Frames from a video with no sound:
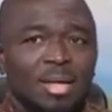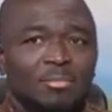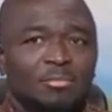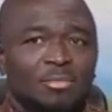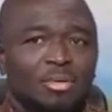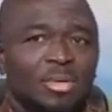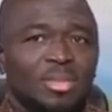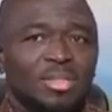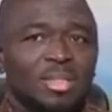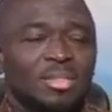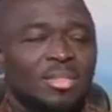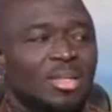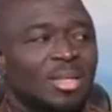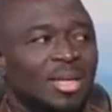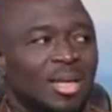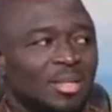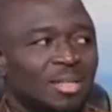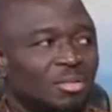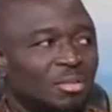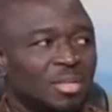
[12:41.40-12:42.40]
for instance, in the
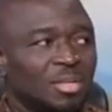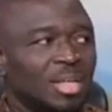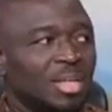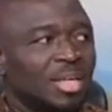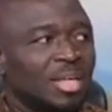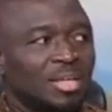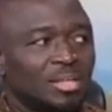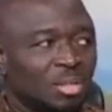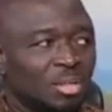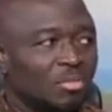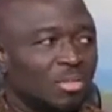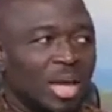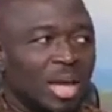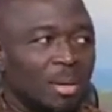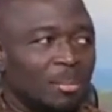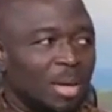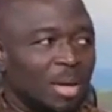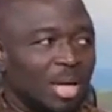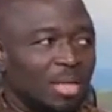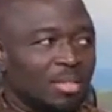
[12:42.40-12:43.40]
case of
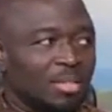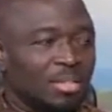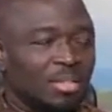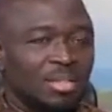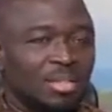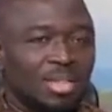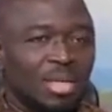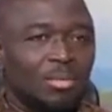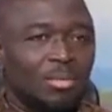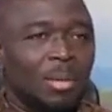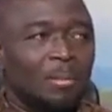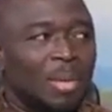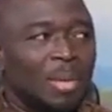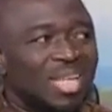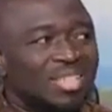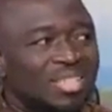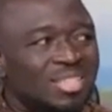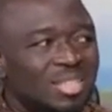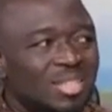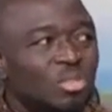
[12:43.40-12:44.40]
Airbus, there were
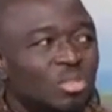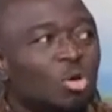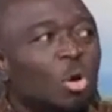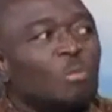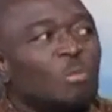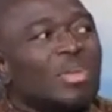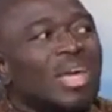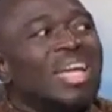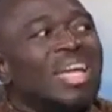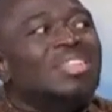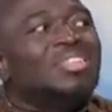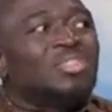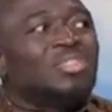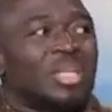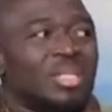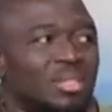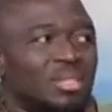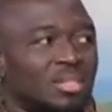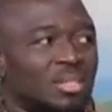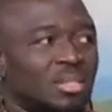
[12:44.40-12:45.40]
persons of
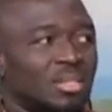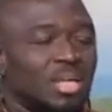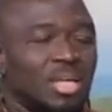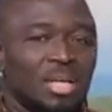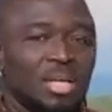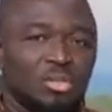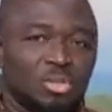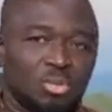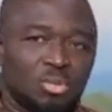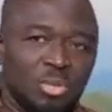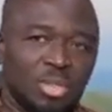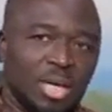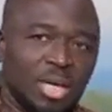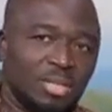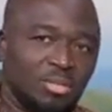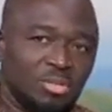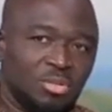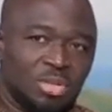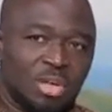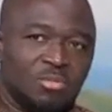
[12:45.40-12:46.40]
interest. And so they
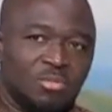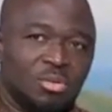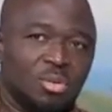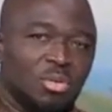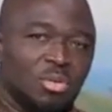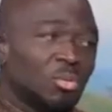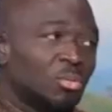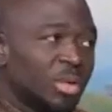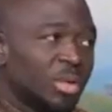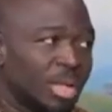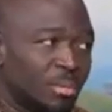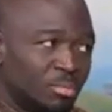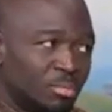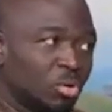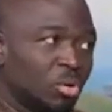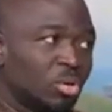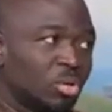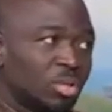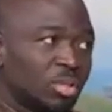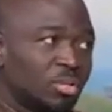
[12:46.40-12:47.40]
had to travel all the way
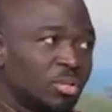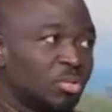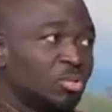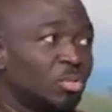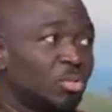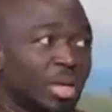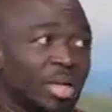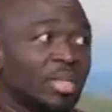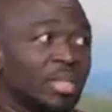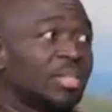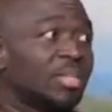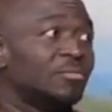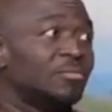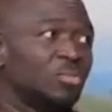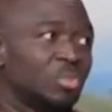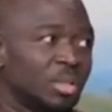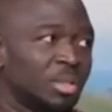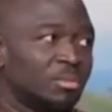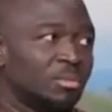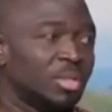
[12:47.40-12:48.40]
abroad to go and
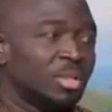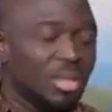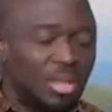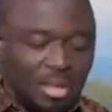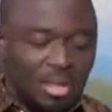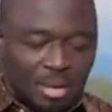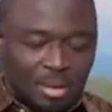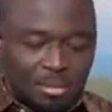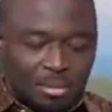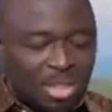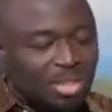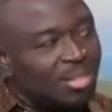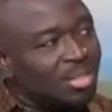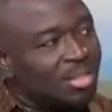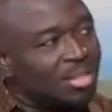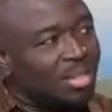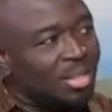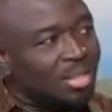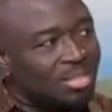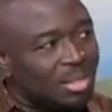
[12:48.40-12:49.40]
interview them. But in
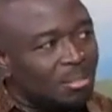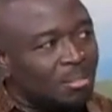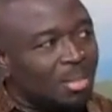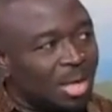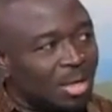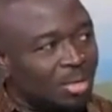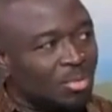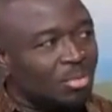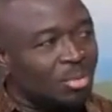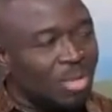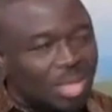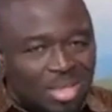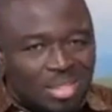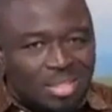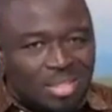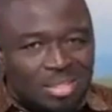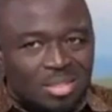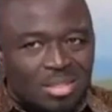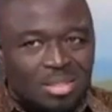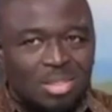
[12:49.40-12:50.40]
this case, the man,
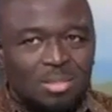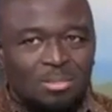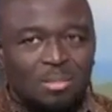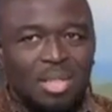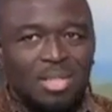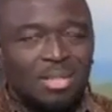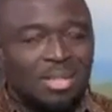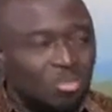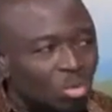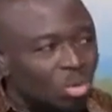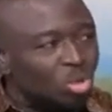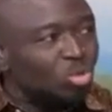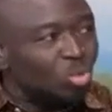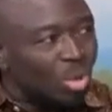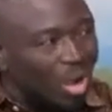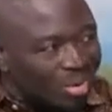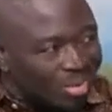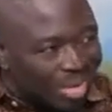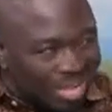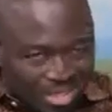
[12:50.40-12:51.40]
he's a suspect. They want
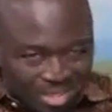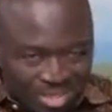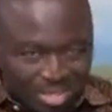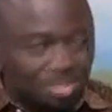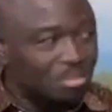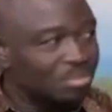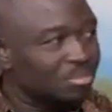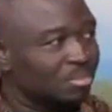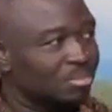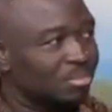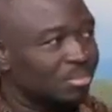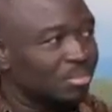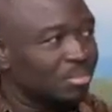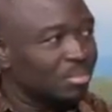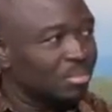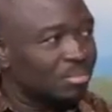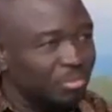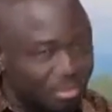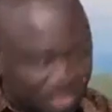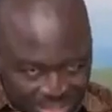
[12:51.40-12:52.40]
to arrest him
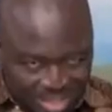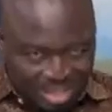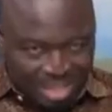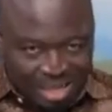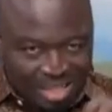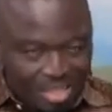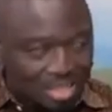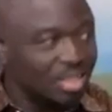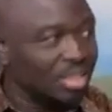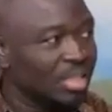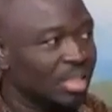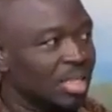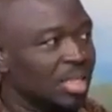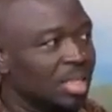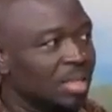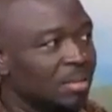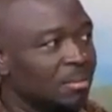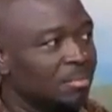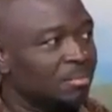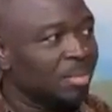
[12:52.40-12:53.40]
physically.
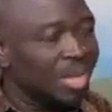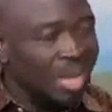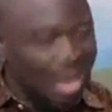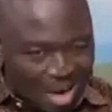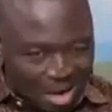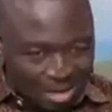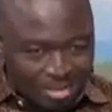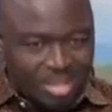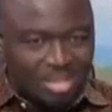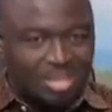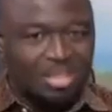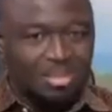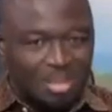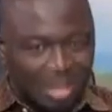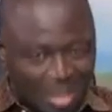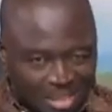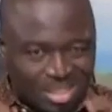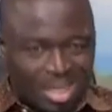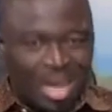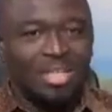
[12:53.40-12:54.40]
Arrest him
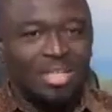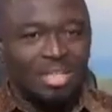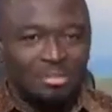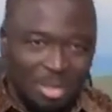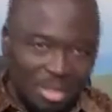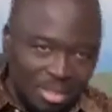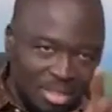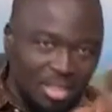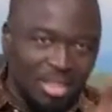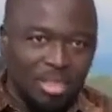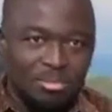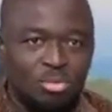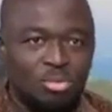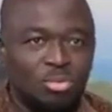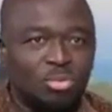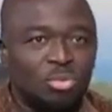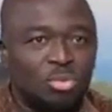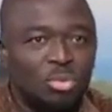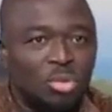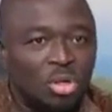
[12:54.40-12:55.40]
and charge him and take him
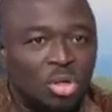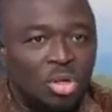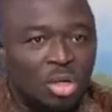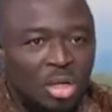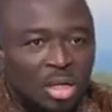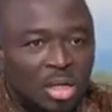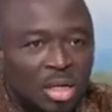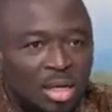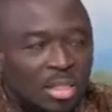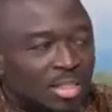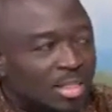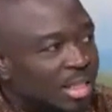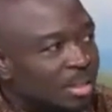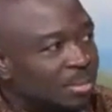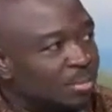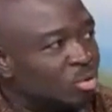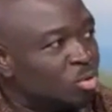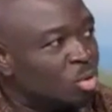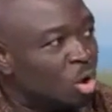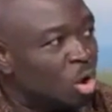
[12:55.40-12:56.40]
to